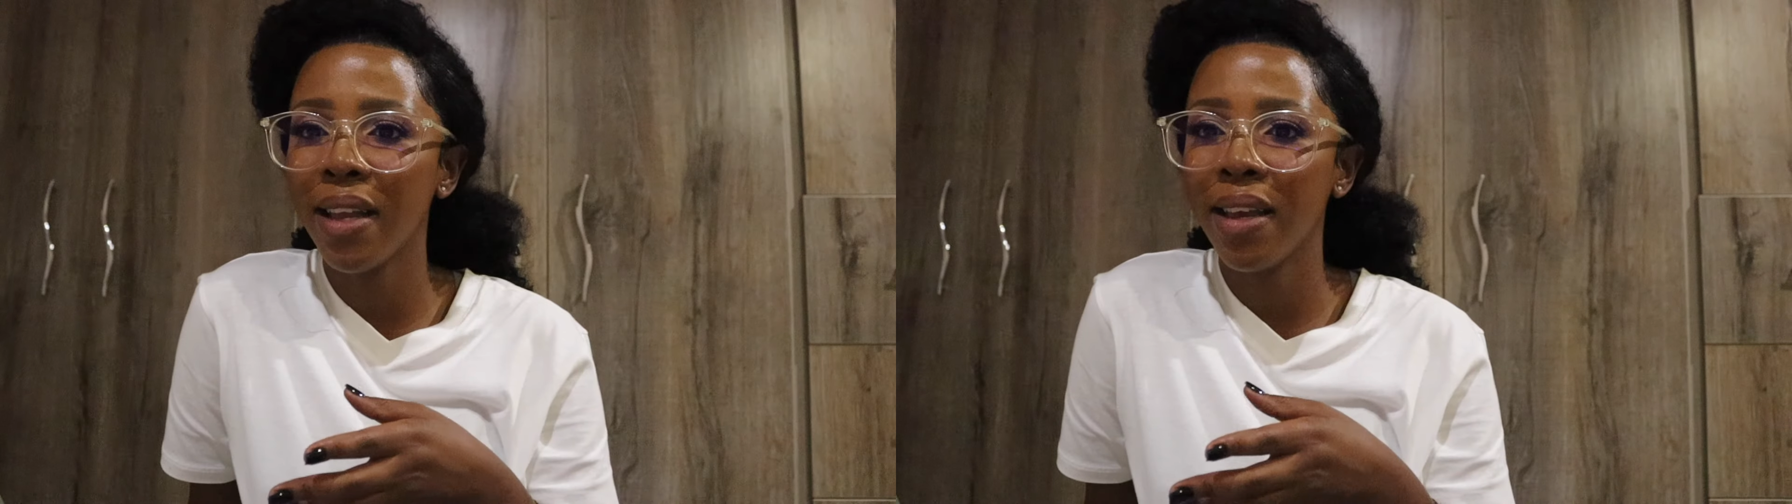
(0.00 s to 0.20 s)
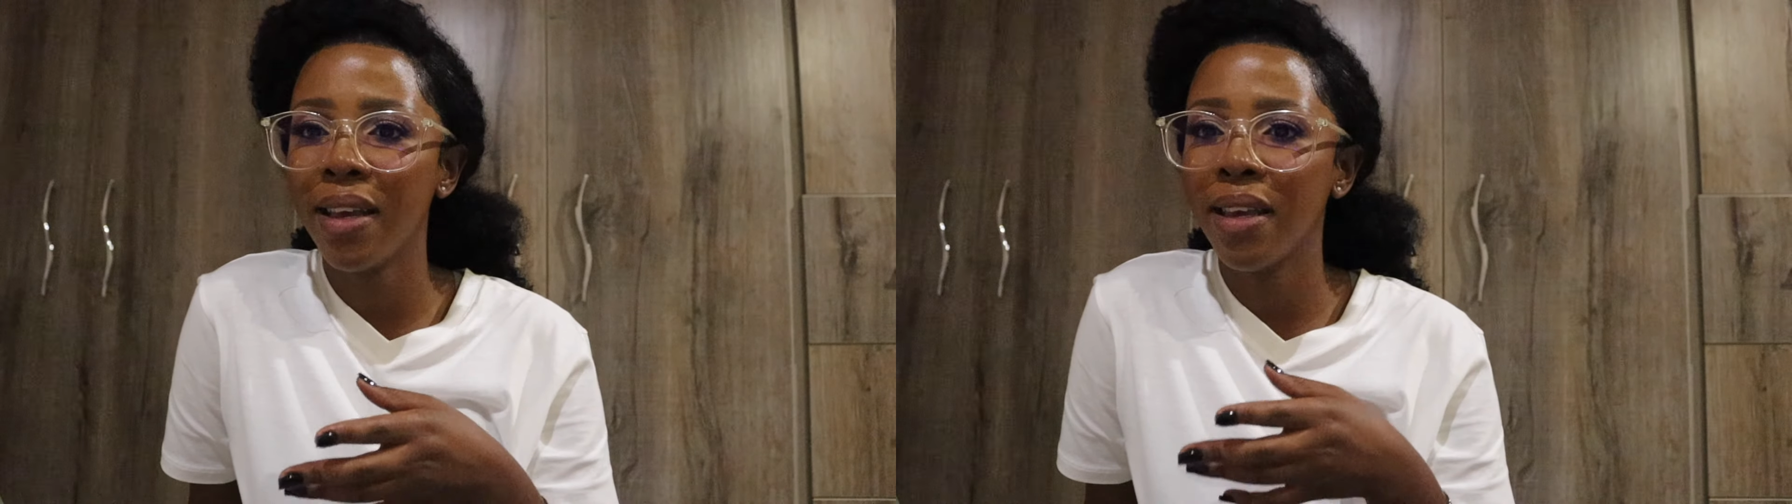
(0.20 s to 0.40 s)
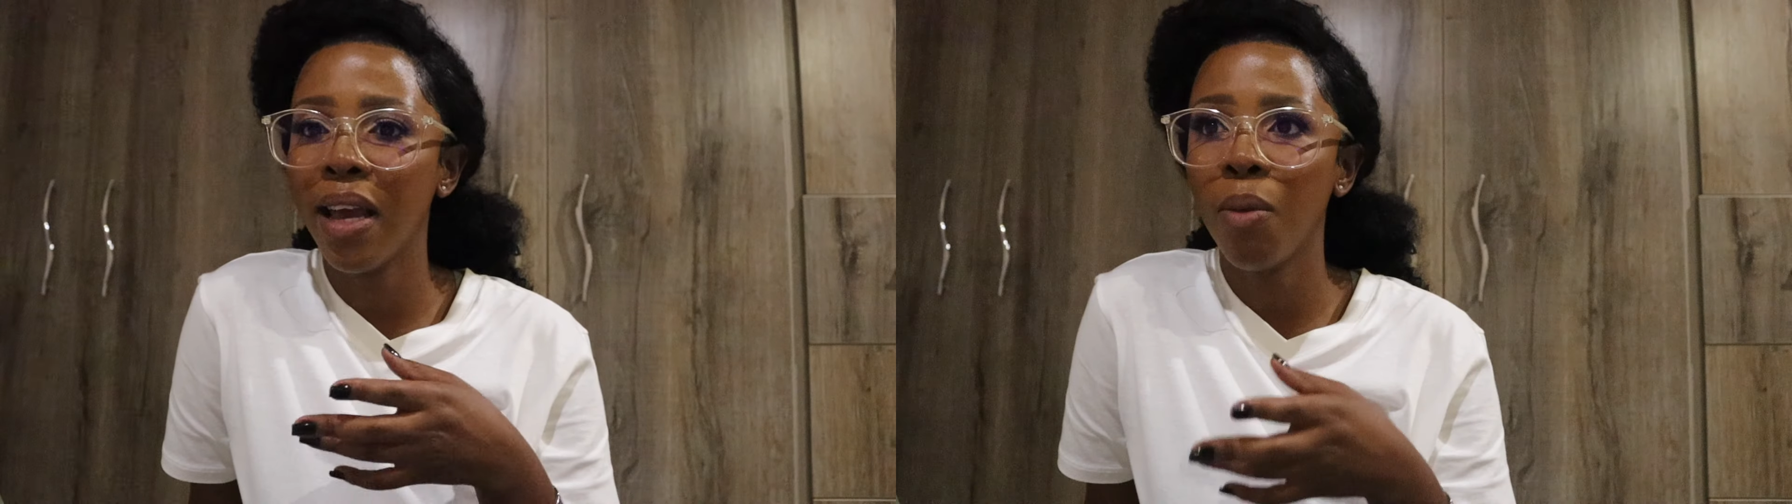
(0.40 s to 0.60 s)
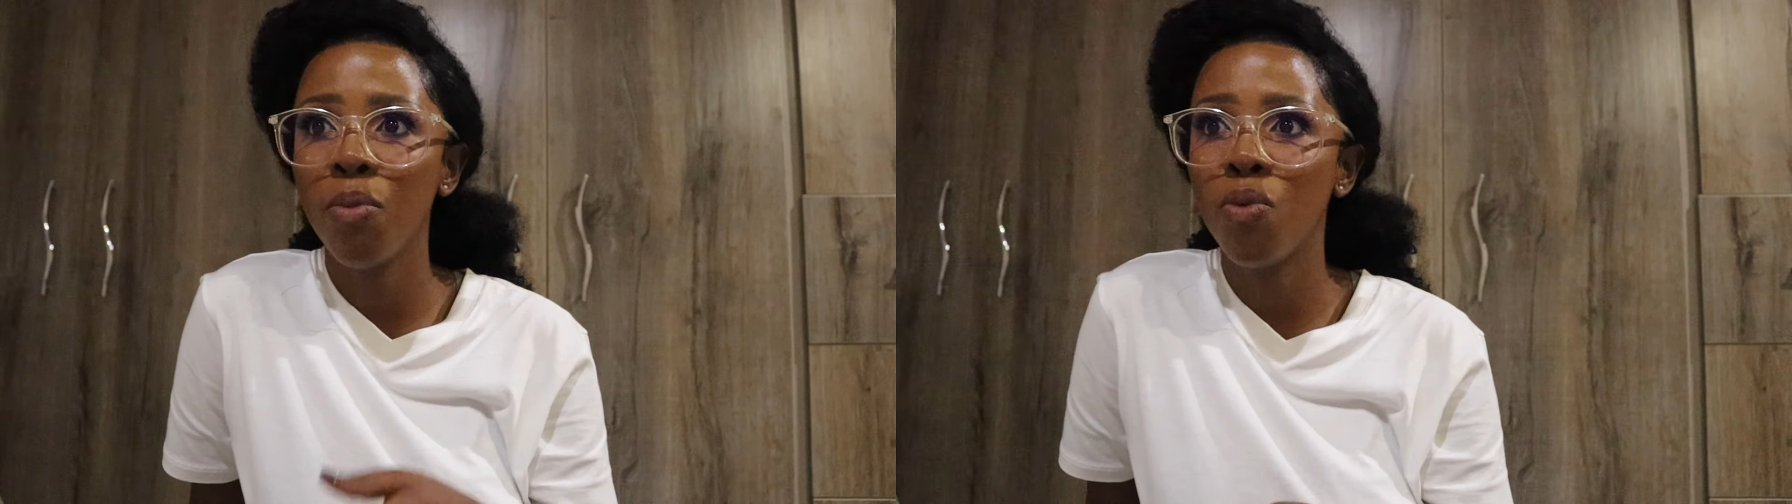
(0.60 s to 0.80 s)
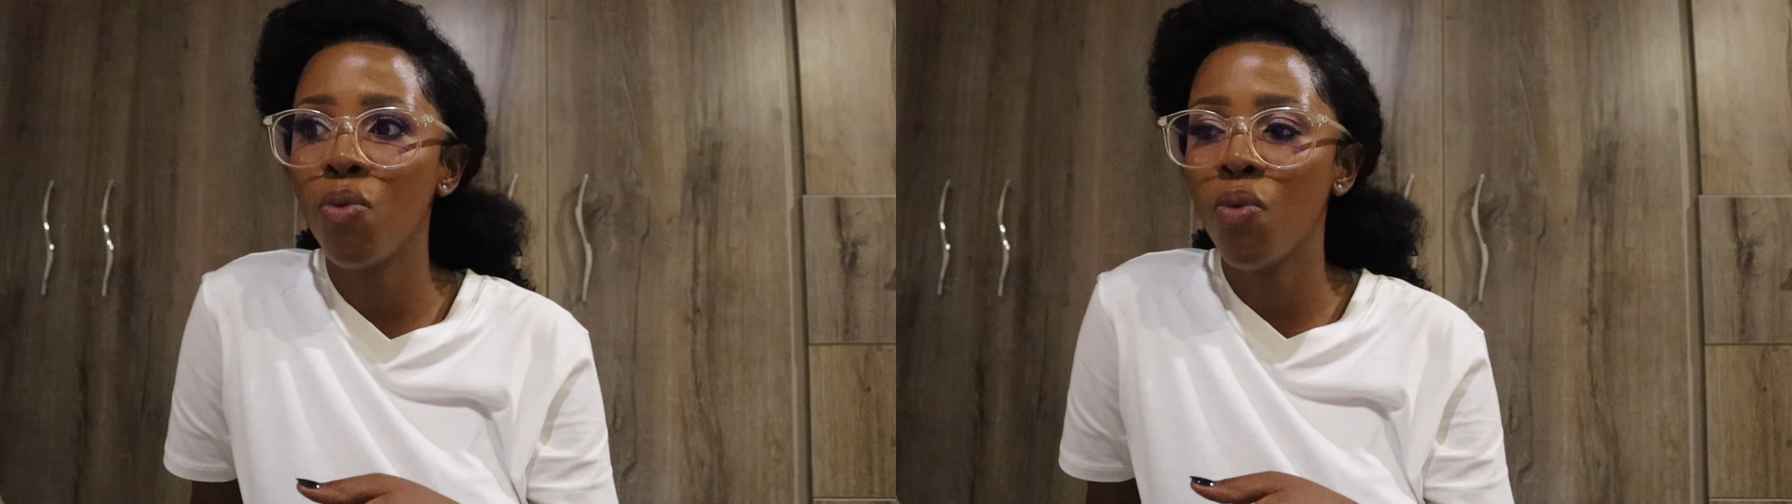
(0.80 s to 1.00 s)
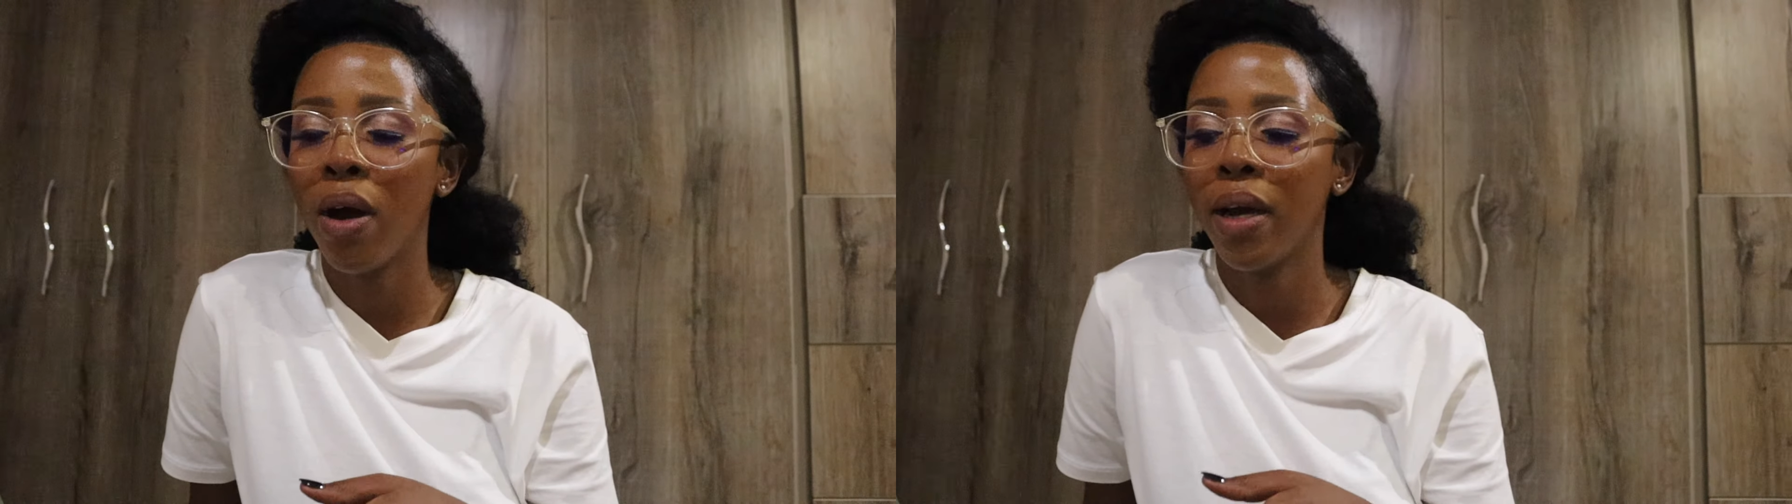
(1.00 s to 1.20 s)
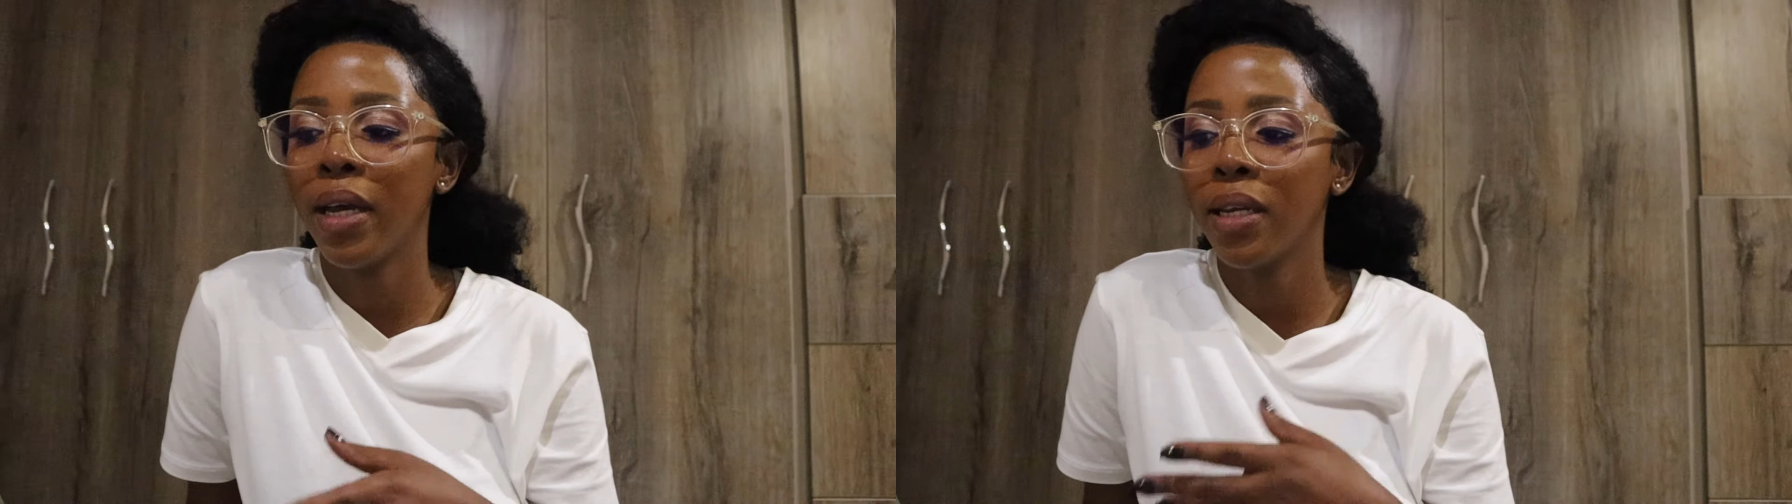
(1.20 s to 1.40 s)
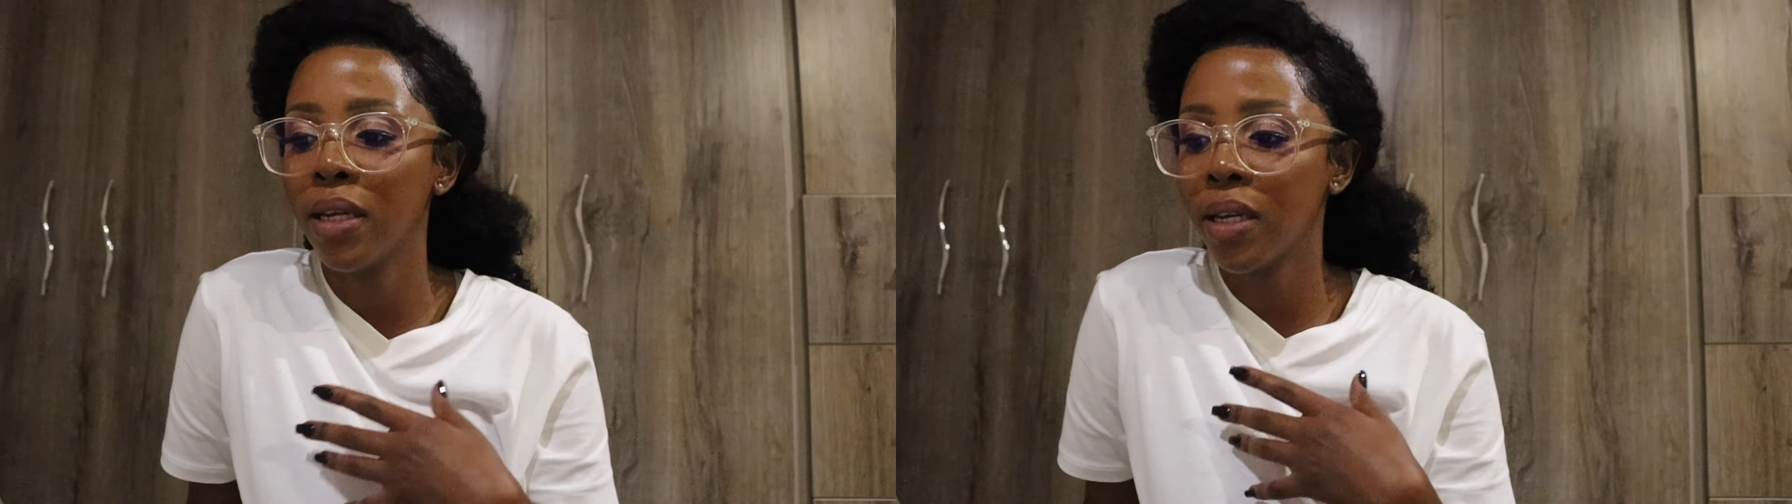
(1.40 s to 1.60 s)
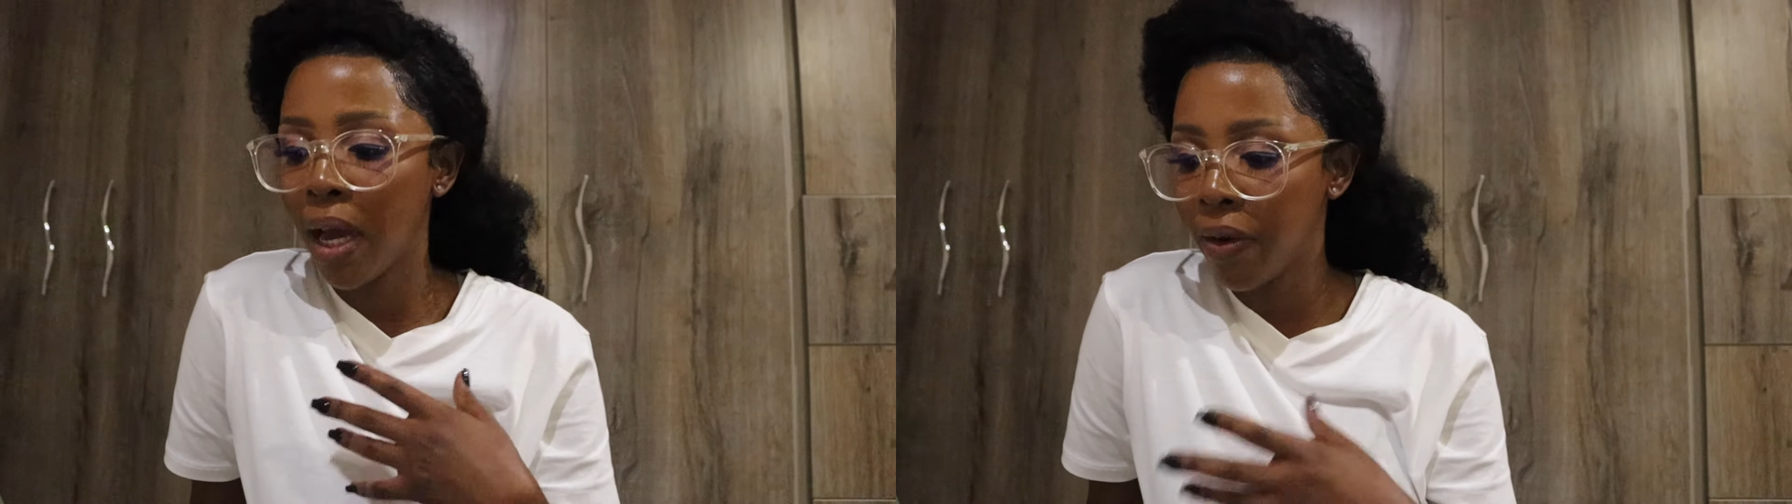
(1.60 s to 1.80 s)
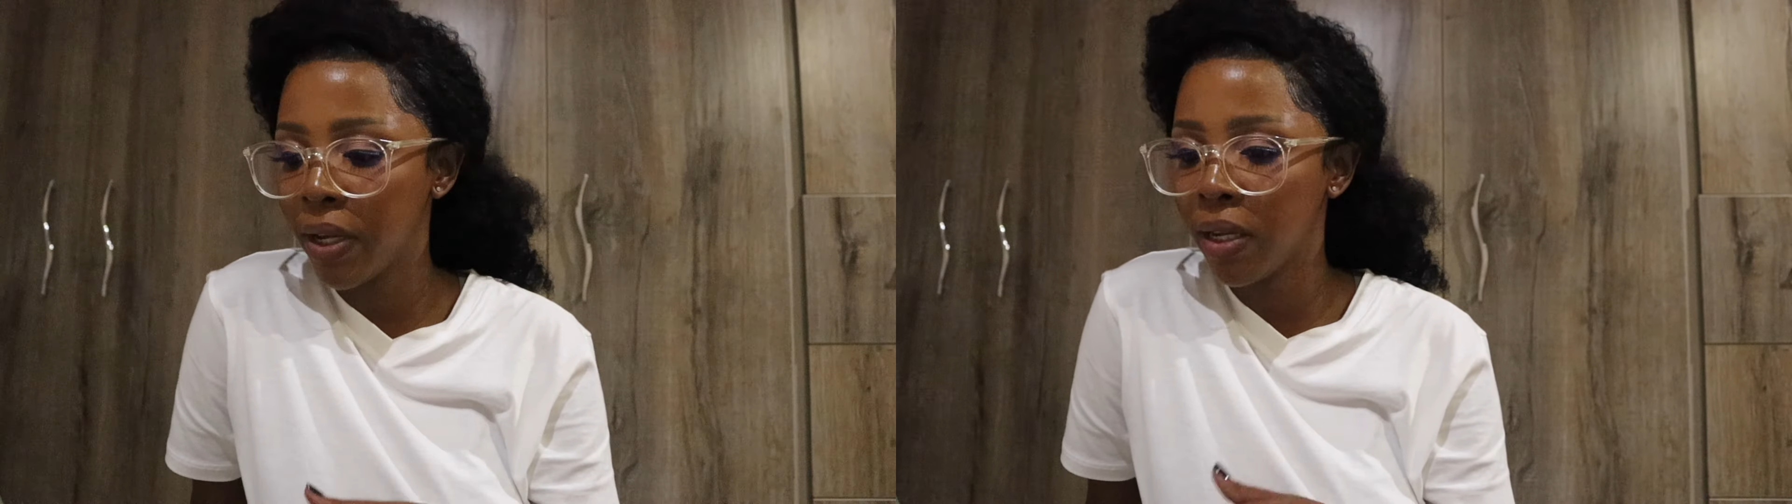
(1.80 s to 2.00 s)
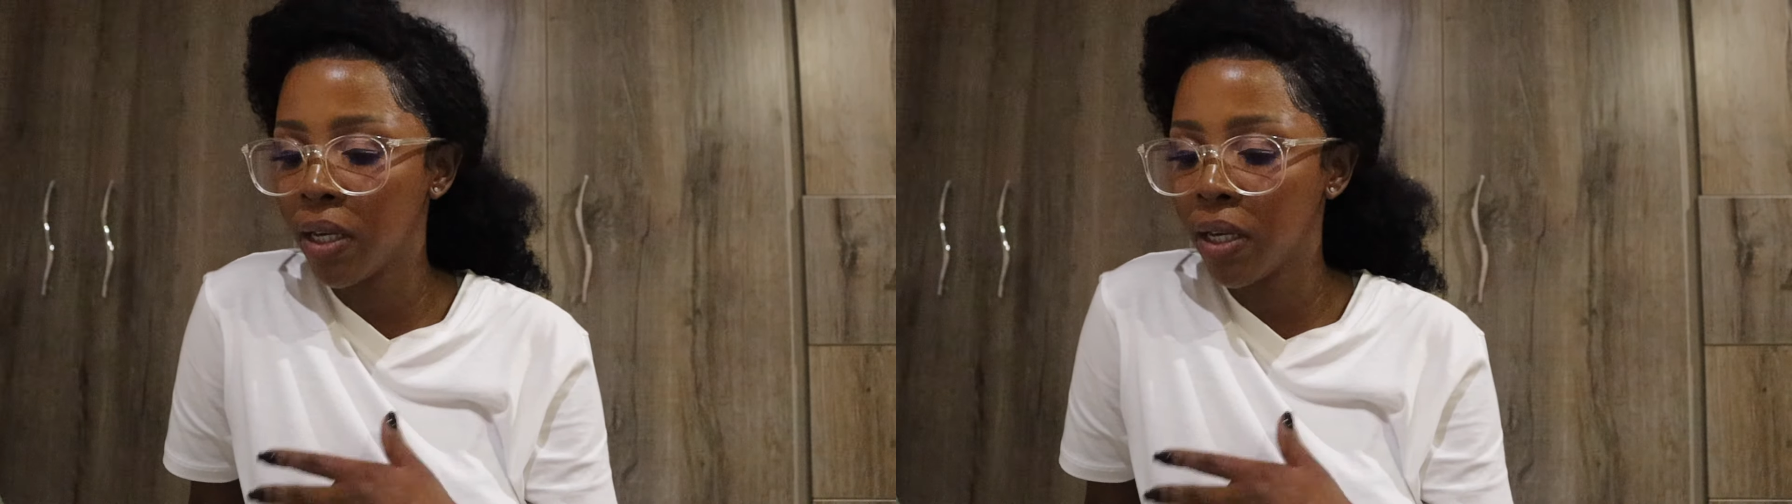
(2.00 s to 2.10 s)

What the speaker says: it